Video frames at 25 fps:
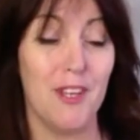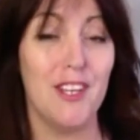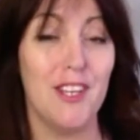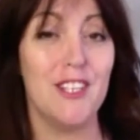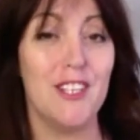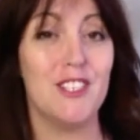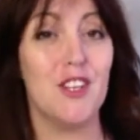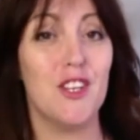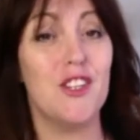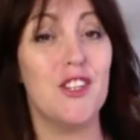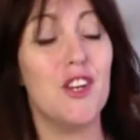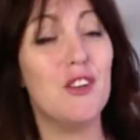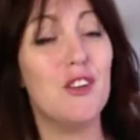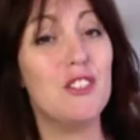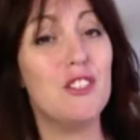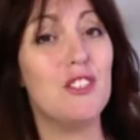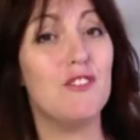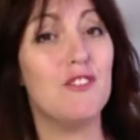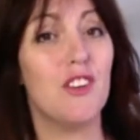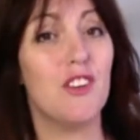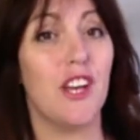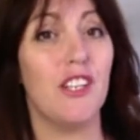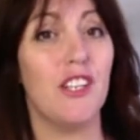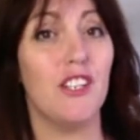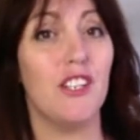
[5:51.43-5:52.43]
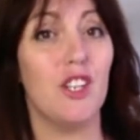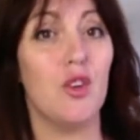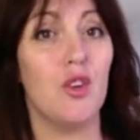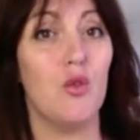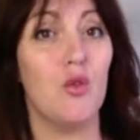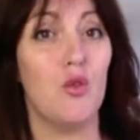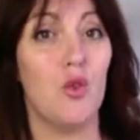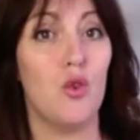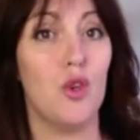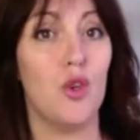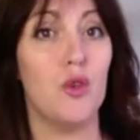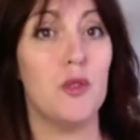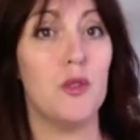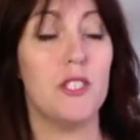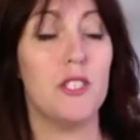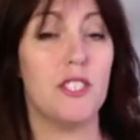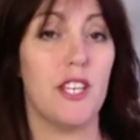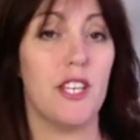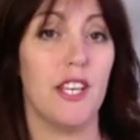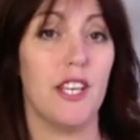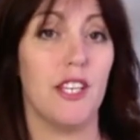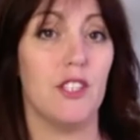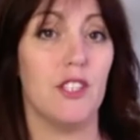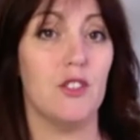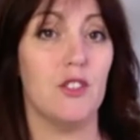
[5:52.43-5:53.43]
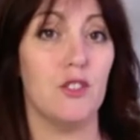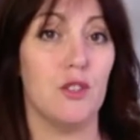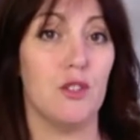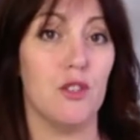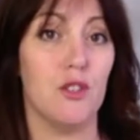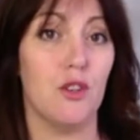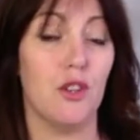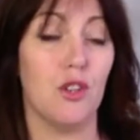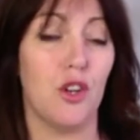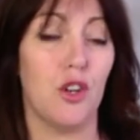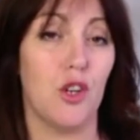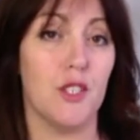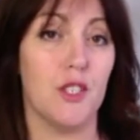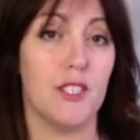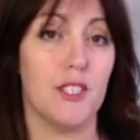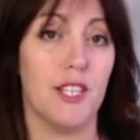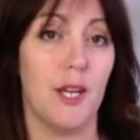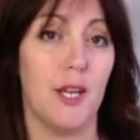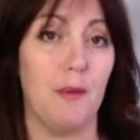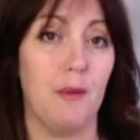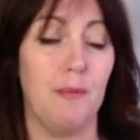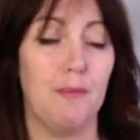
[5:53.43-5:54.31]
So those are finding routes into your content.